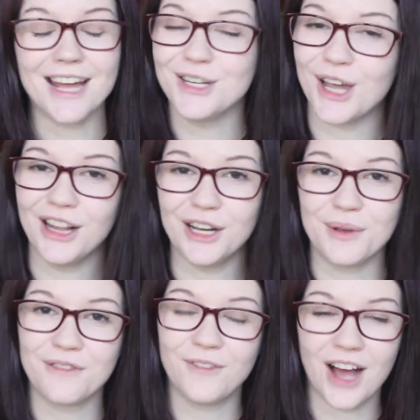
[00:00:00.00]
And to go along
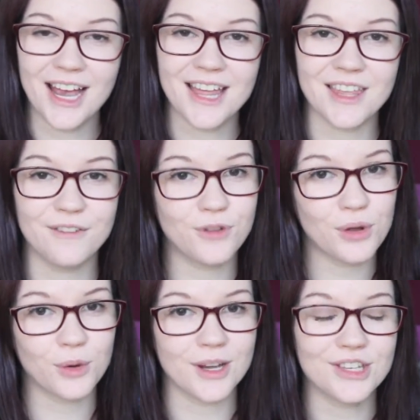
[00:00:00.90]
with fire, the
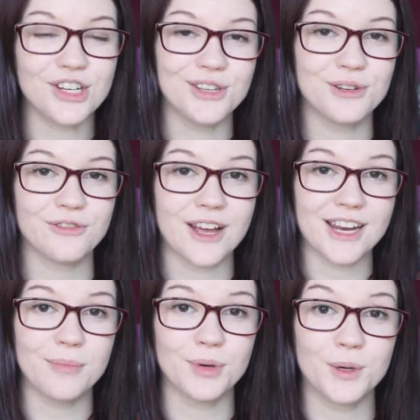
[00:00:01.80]
fourth question is to find
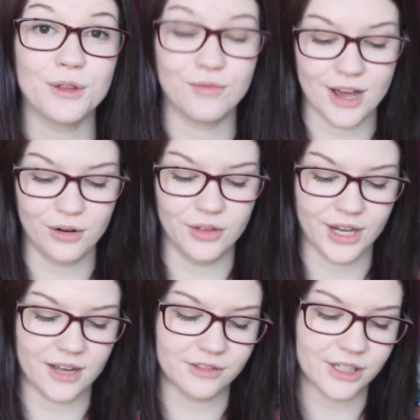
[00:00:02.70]
a book with red on the
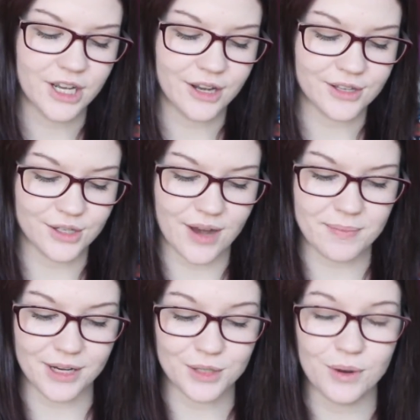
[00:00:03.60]
cover. So I
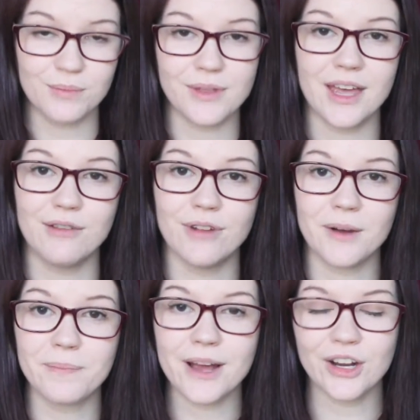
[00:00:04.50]
picked one with a
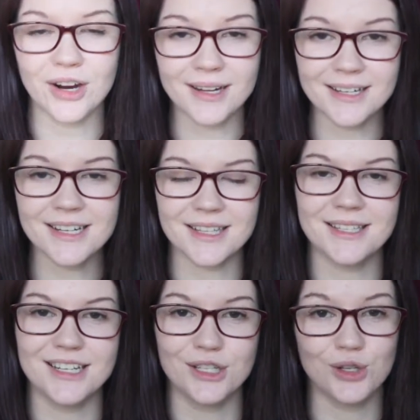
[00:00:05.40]
red background.
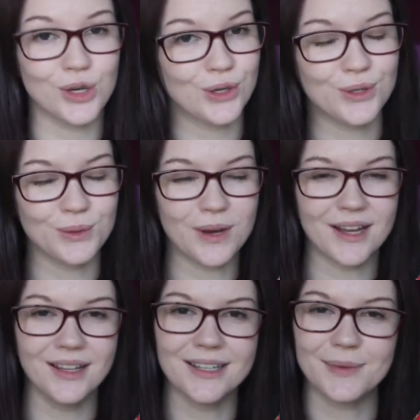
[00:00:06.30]
This is Nerd Do
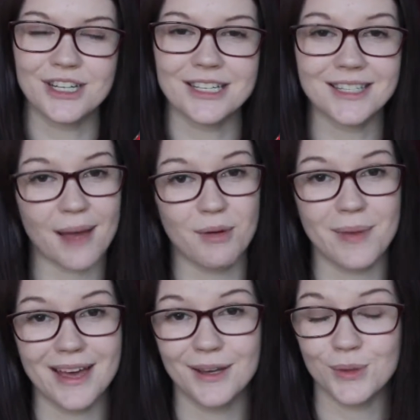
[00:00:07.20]
Well, which is Simon
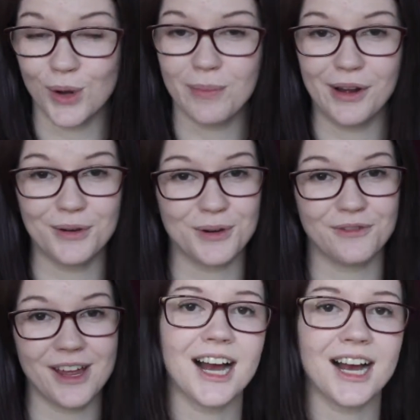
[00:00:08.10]
Pegg's
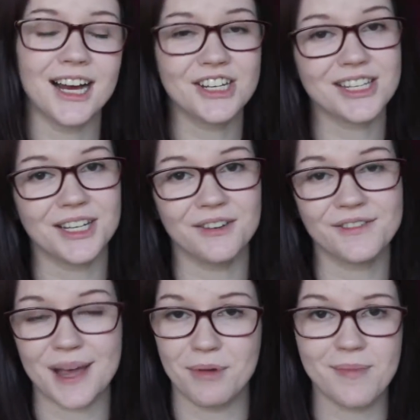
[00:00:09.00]
autobiography. I just love
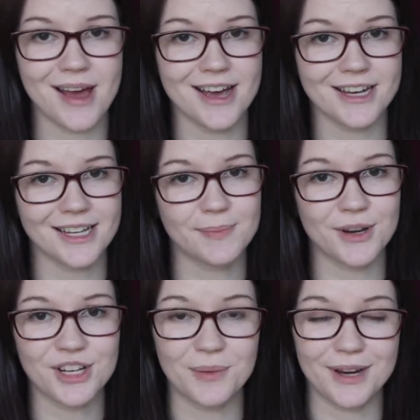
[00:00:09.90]
Simon Pegg,
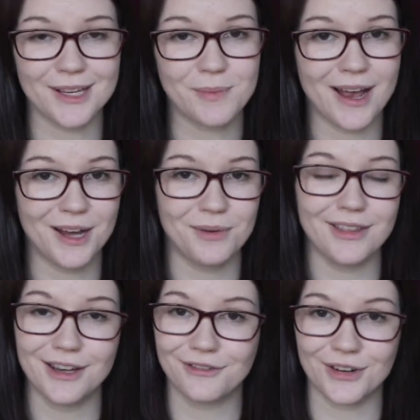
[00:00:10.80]
especially when he's paired
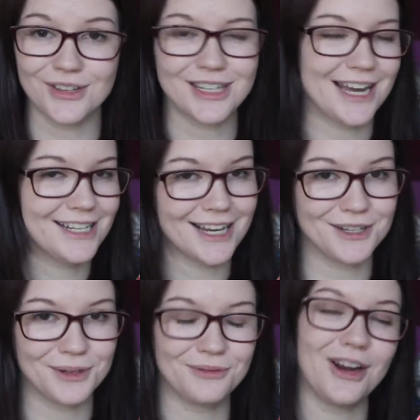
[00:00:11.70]
with Nick Frost and
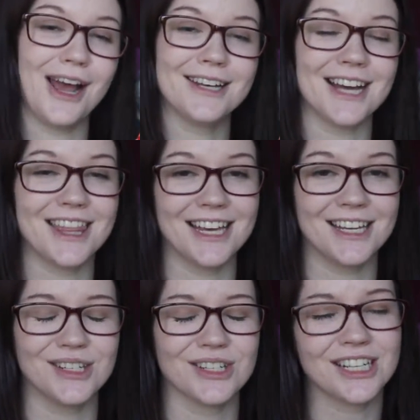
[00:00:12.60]
Edgar Wright. I think
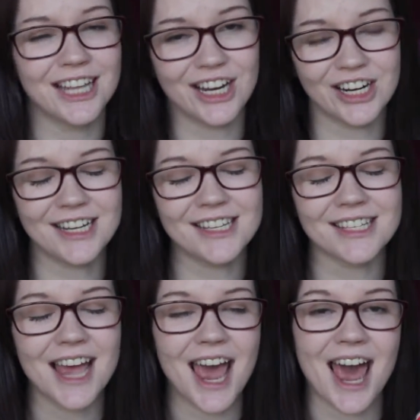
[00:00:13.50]
he's just
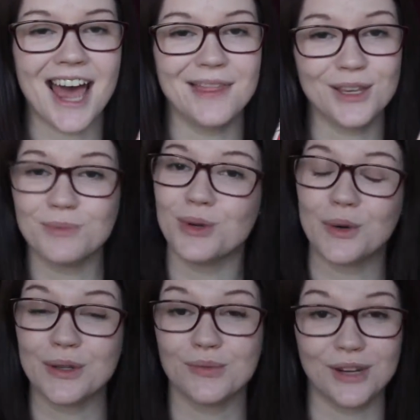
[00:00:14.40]
hilarious, and this
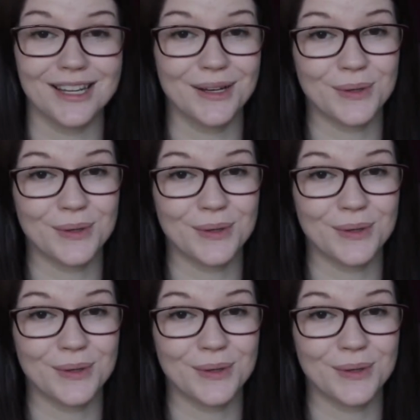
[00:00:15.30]
book was really